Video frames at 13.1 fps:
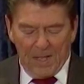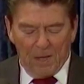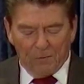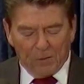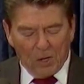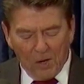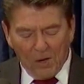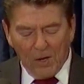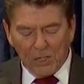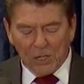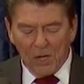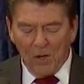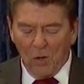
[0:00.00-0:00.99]
of
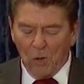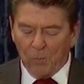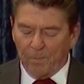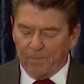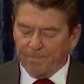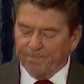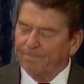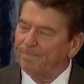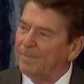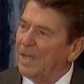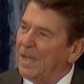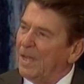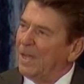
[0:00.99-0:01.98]
courage and hope,
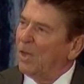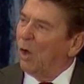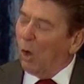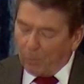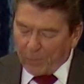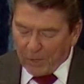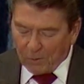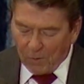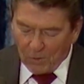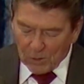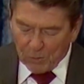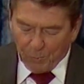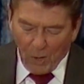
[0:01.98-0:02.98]
hope that
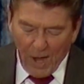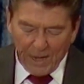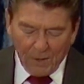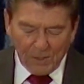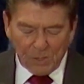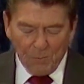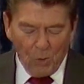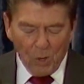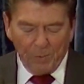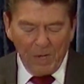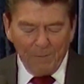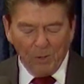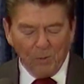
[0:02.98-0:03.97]
grows brighter as more
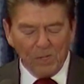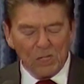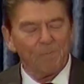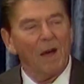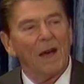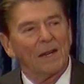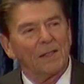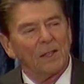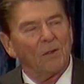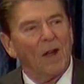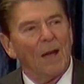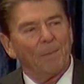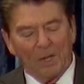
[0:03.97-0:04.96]
people respond to the
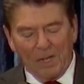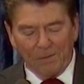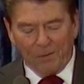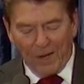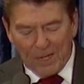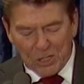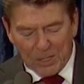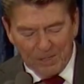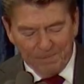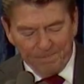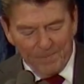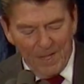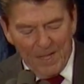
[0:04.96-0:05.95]
drop in
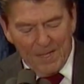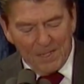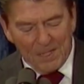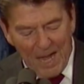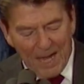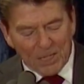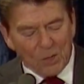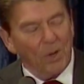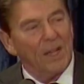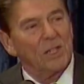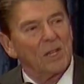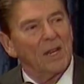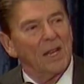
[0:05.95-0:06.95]
inflation, tax
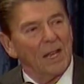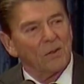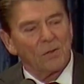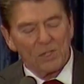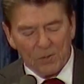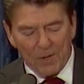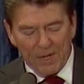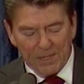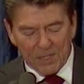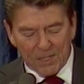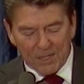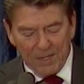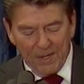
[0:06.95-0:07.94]
rates, and interest
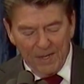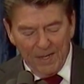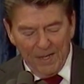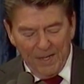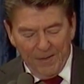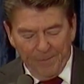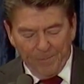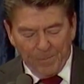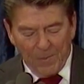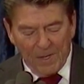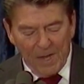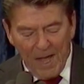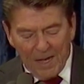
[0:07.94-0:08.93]
rates.
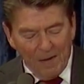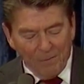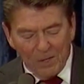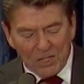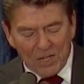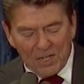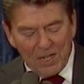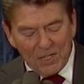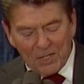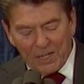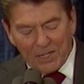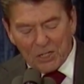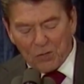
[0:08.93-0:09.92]
Not every
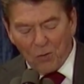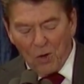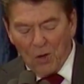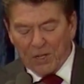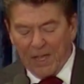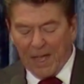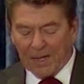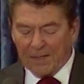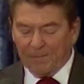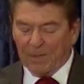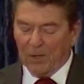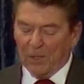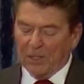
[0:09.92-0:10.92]
statistic is strong yet,
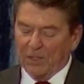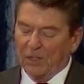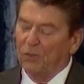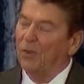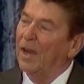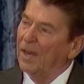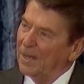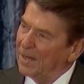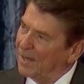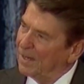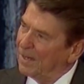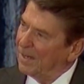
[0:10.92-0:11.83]
but look at the trend.